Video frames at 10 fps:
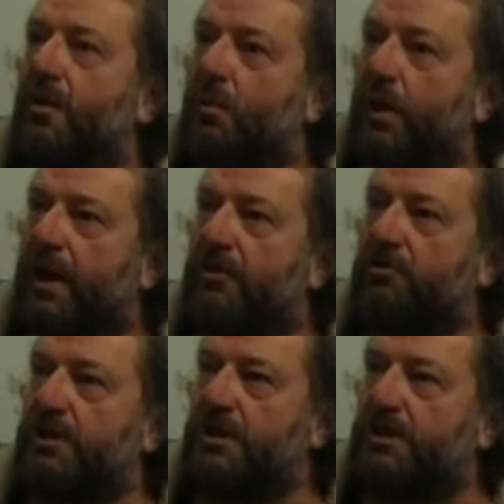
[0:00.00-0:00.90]
where
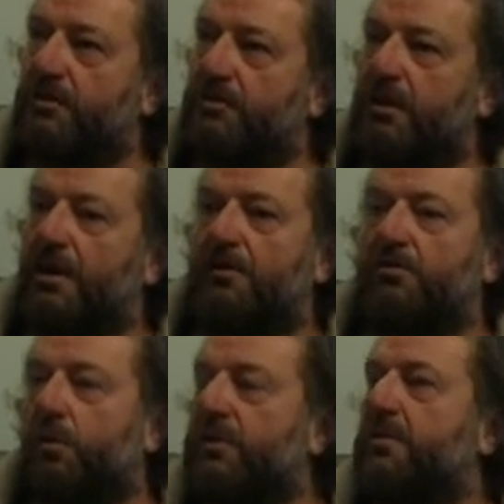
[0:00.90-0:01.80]
she is
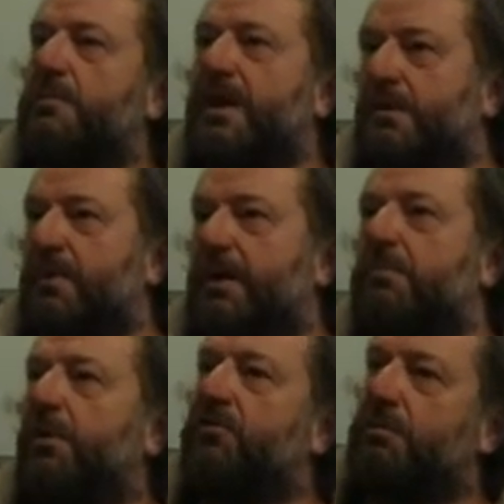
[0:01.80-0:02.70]
talking to me. It might
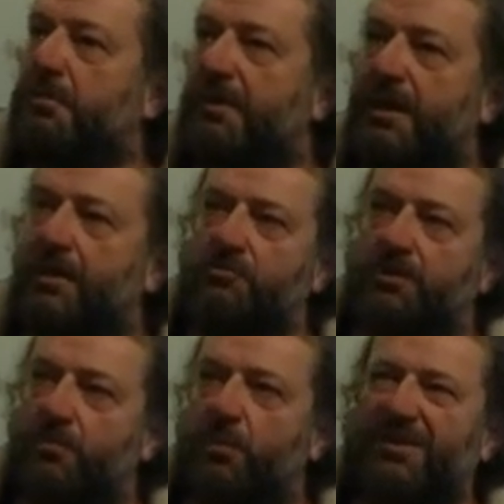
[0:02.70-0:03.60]
possibly be
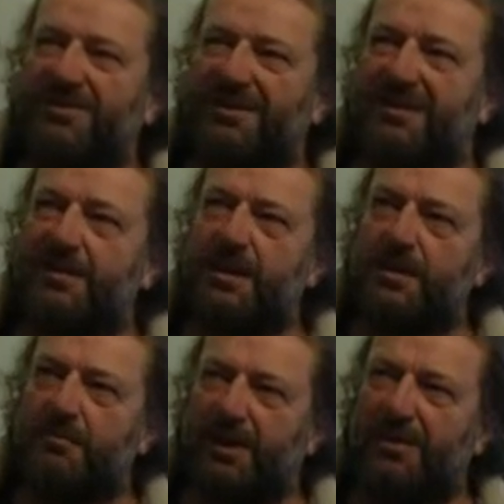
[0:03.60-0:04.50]
country and western,
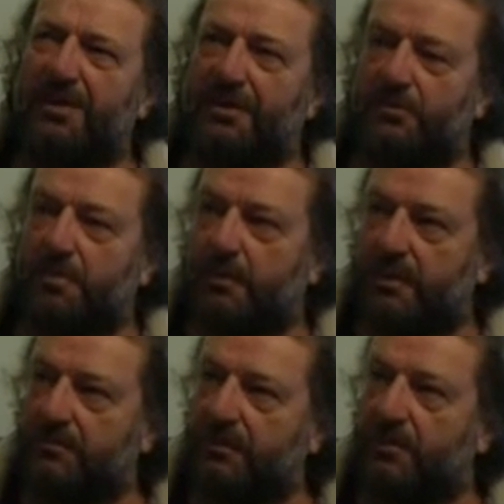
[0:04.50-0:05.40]
but I think it's
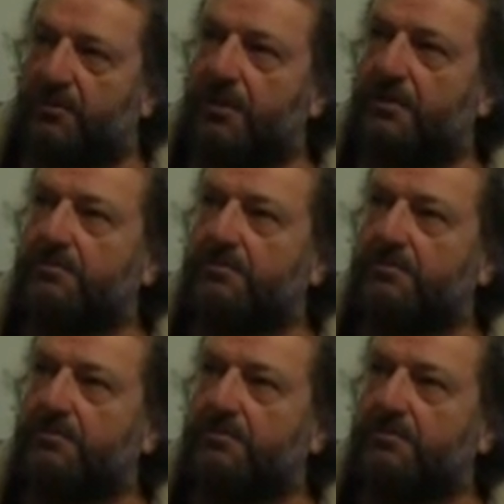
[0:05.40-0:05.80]
probably folk.